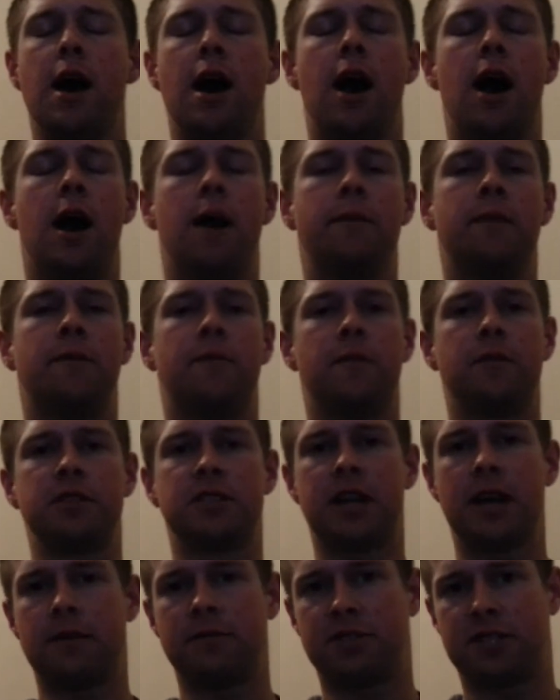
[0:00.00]
The
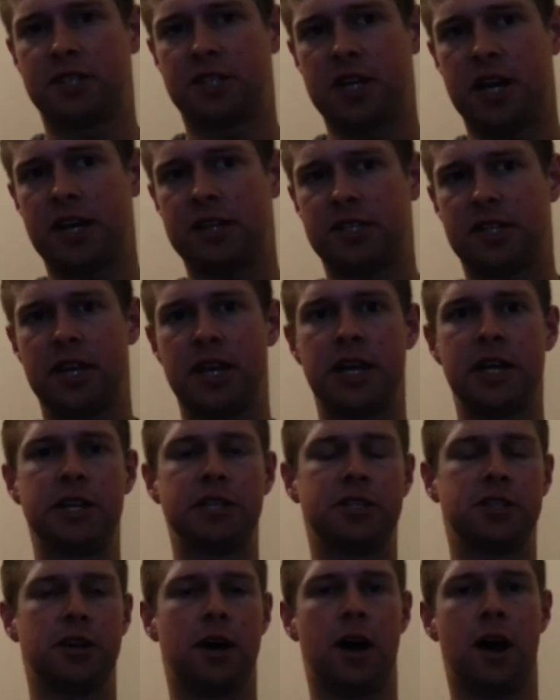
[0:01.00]
first thing I would suggest
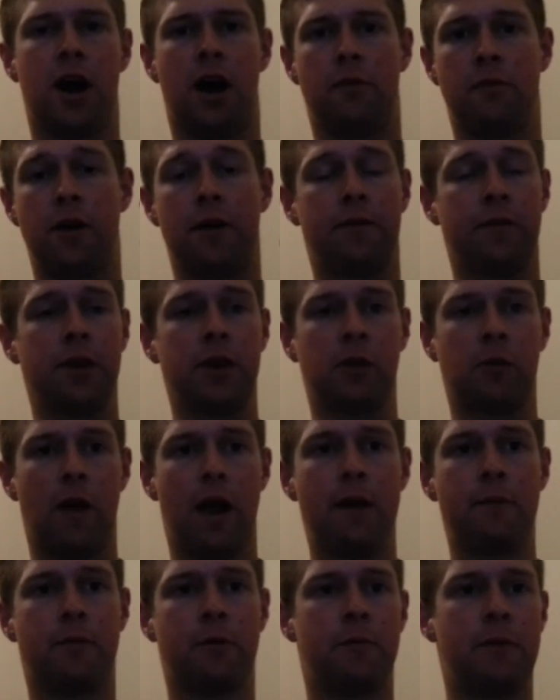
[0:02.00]
is roughly a
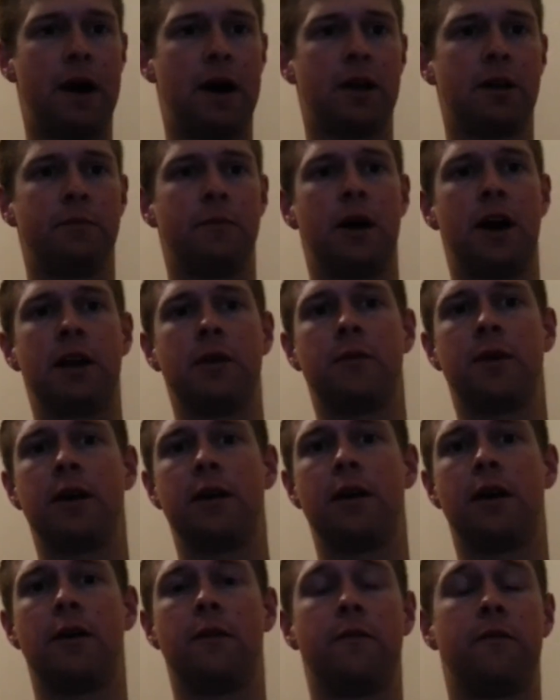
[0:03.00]
gram per pound of body
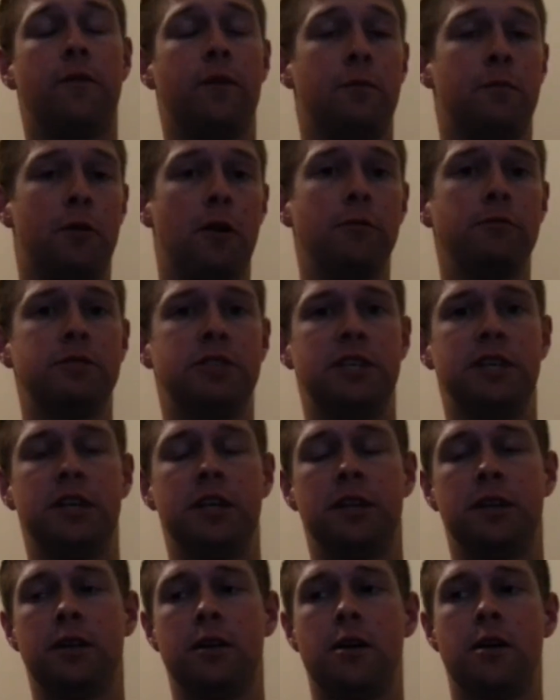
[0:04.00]
weight for
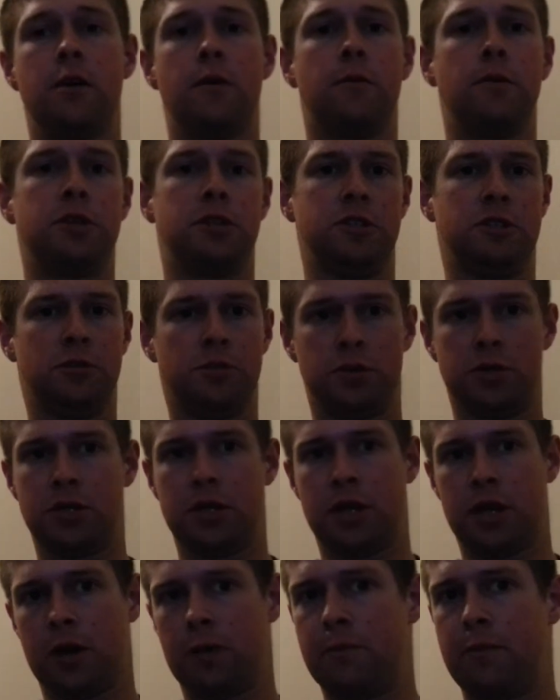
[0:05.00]
protein, which is usually
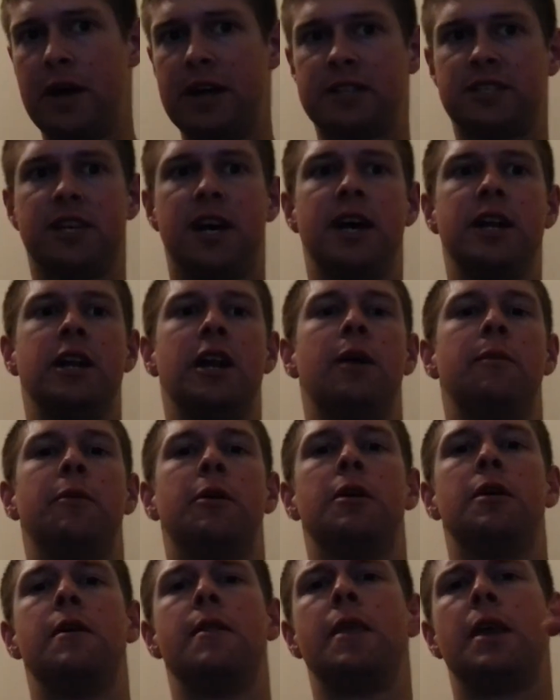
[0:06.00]
the good baseline
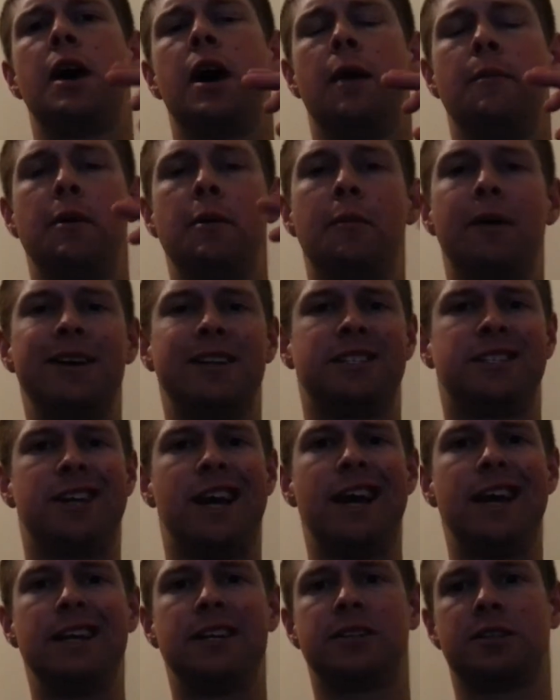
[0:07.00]
number. It might
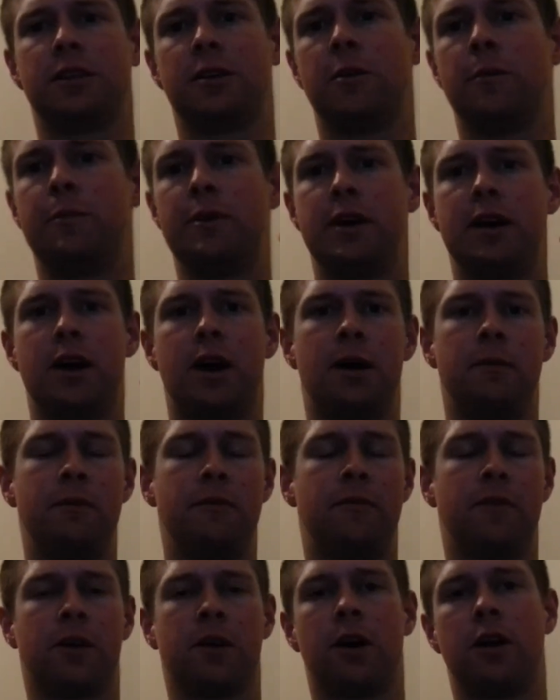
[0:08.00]
change a little bit
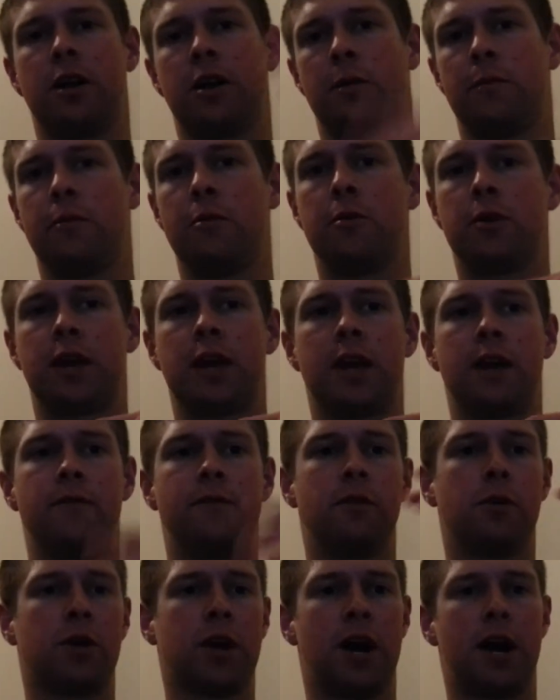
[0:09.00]
if you're cutting or bulking.
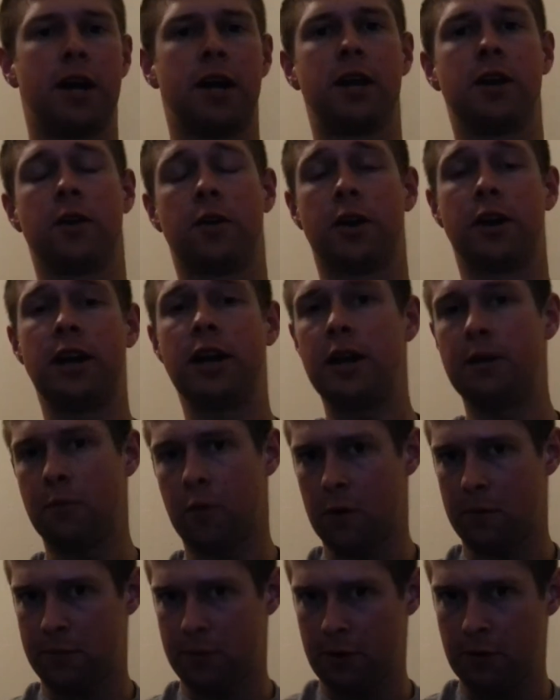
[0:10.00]
If you're cutting, you're going to need
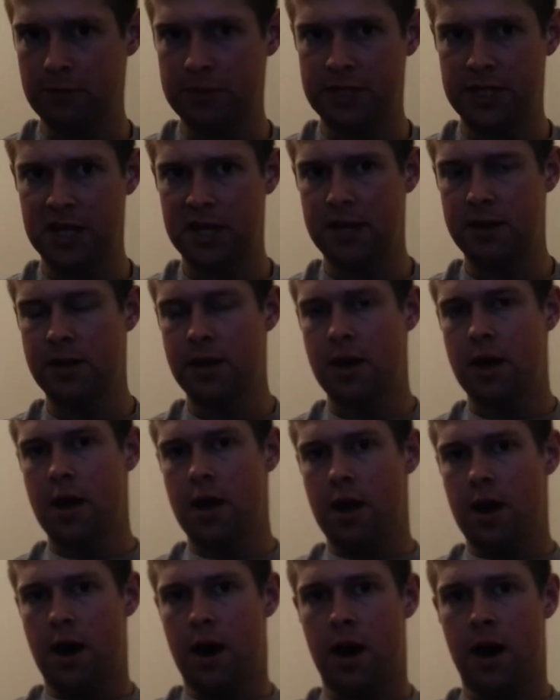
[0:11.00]
more protein
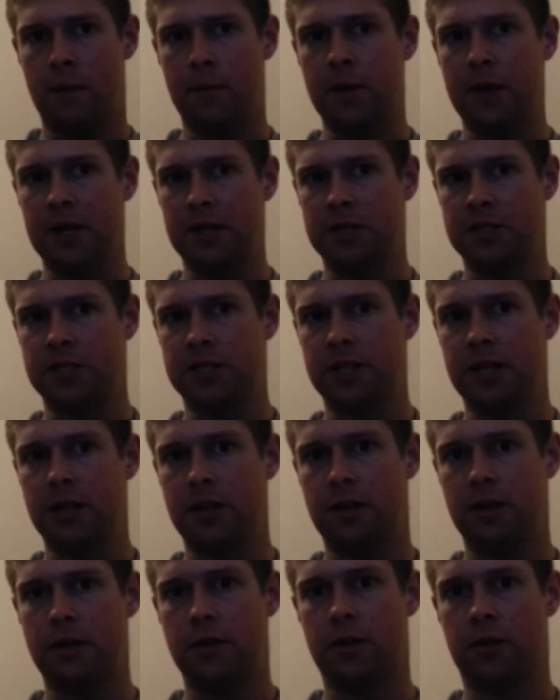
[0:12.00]
because
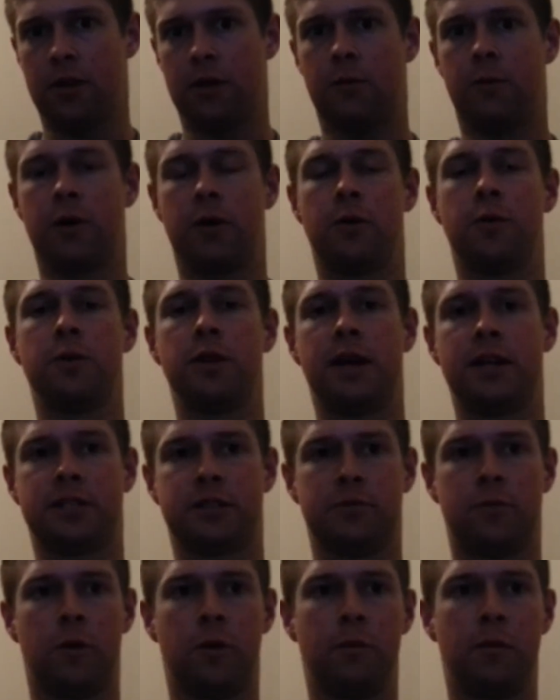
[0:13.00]
you're going to want to hold on
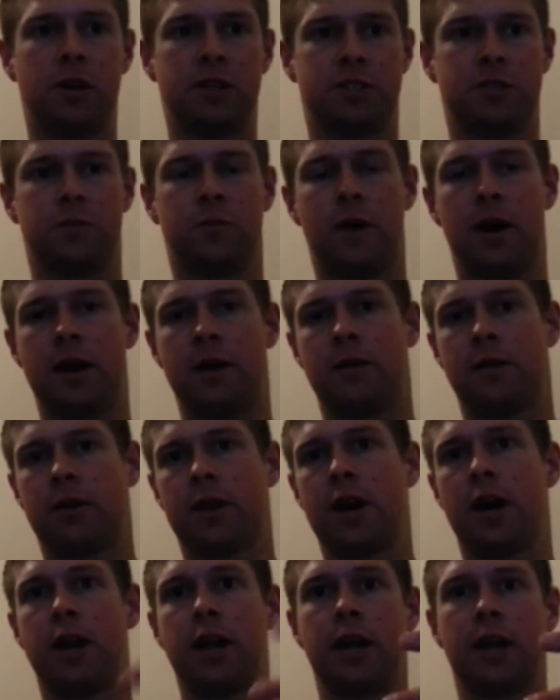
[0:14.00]
to more muscle while you're
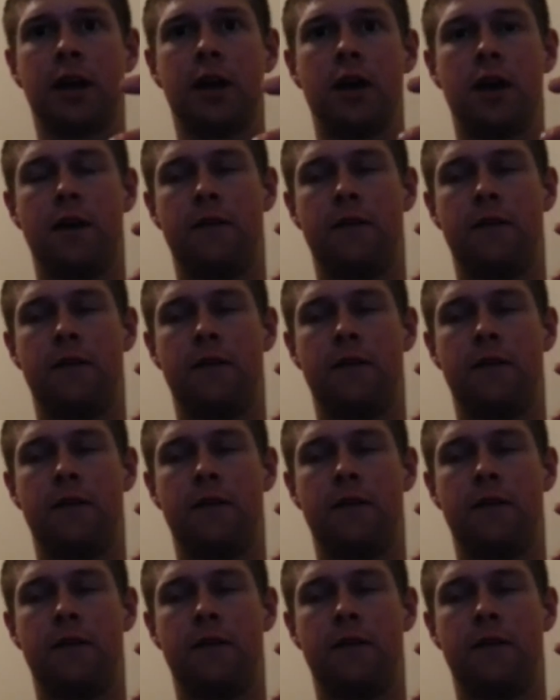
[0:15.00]
cutting.